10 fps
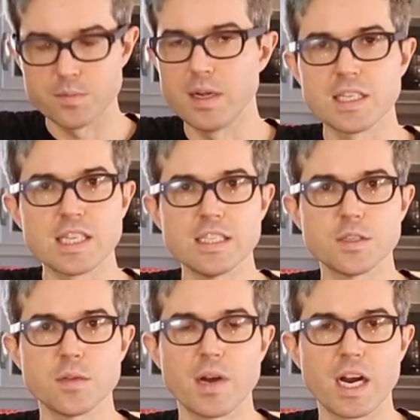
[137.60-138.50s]
just melting
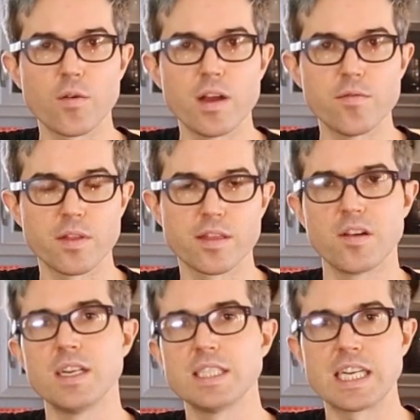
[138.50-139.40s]
these in the microwave with
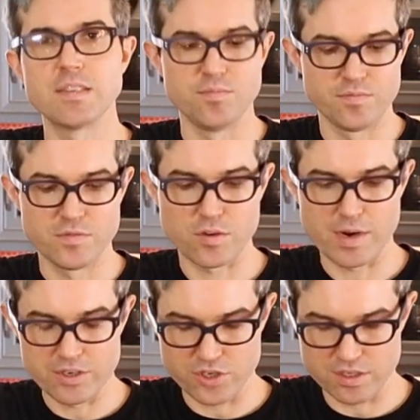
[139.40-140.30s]
30-second
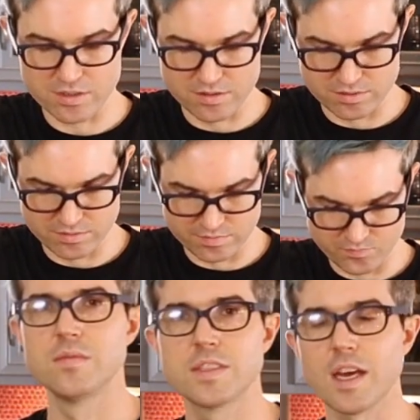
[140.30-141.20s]
duration.
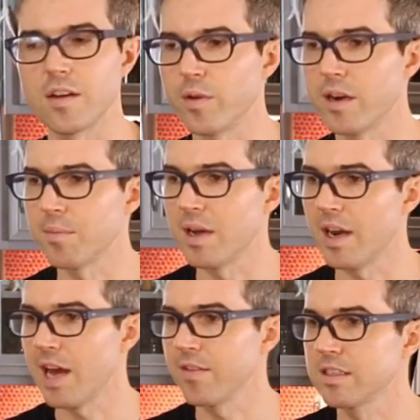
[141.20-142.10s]
It's kind of weird I'm
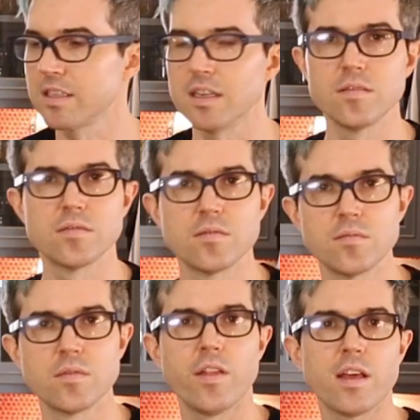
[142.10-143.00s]
not having to
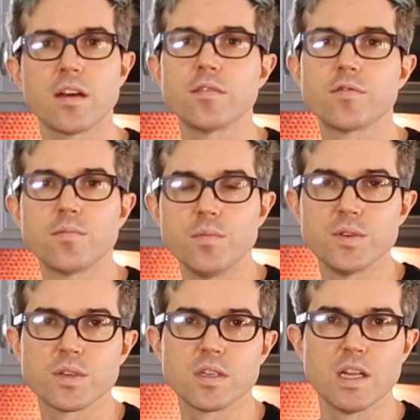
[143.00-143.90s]
think of
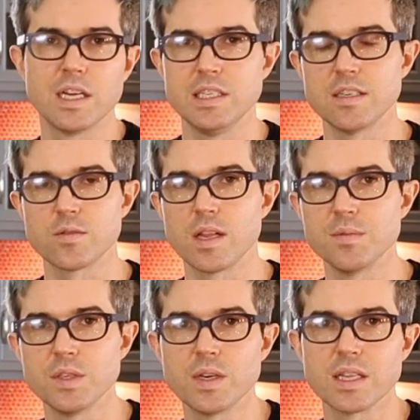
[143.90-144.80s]
musical ideas while
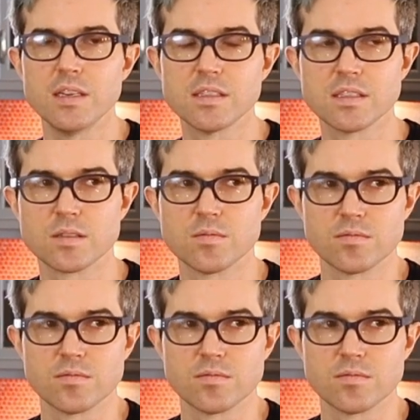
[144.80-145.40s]
I'm doing this.